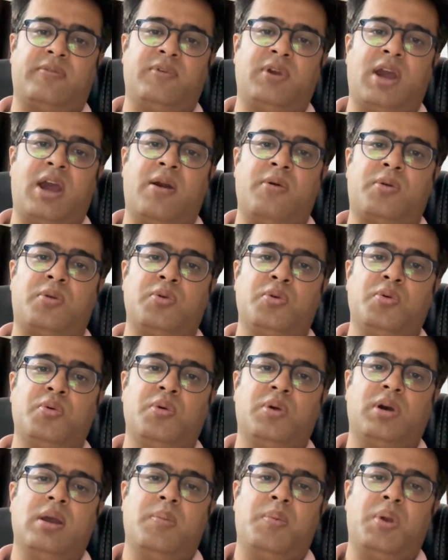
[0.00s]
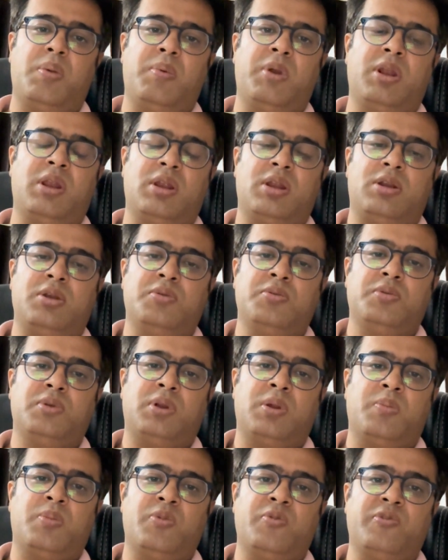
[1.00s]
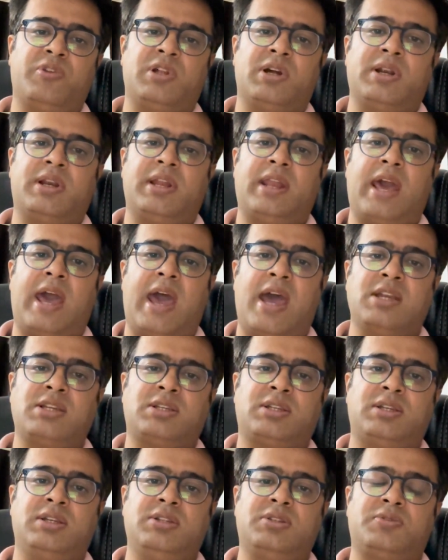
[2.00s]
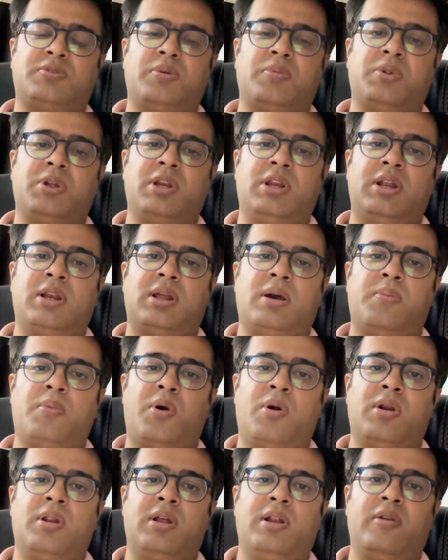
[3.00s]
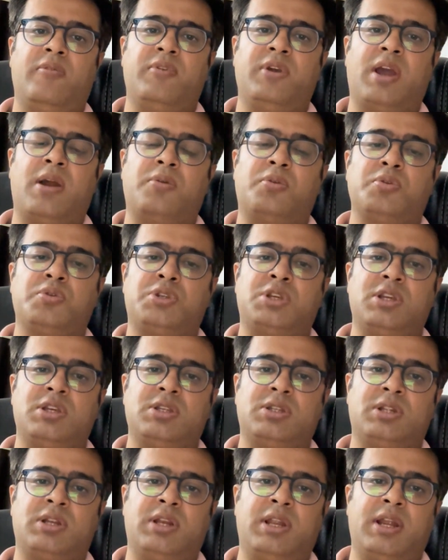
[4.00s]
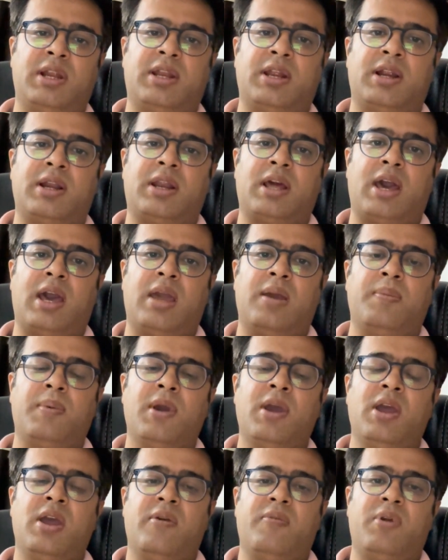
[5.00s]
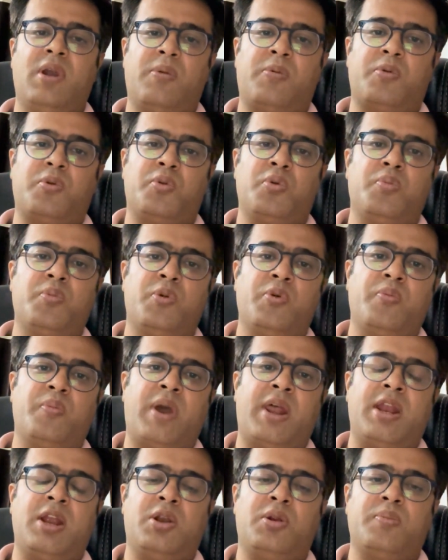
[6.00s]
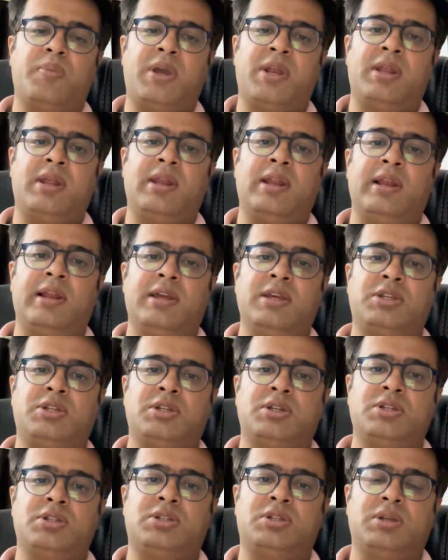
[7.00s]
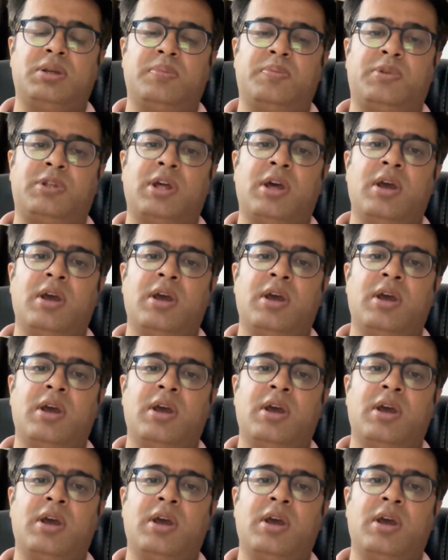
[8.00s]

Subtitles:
We have to maybe remove certain hash keys from the data model. We have to change the data type. We have to remove many to many relationships.